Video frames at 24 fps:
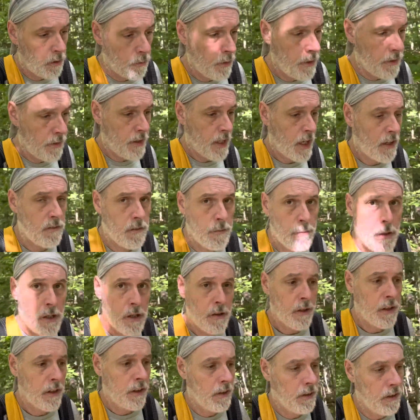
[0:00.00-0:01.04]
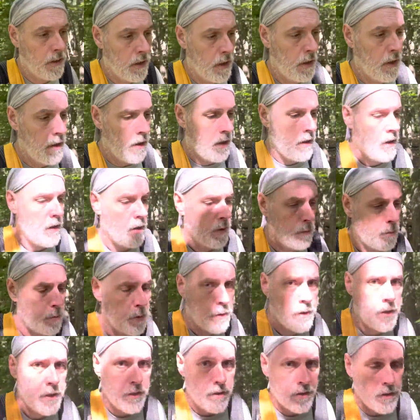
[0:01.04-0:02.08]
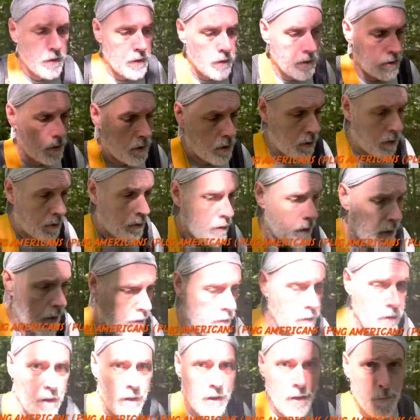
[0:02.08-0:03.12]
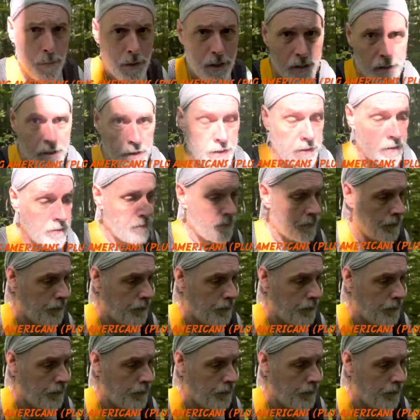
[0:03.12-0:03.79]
with David Bowie. Pretty sure it's called Young American.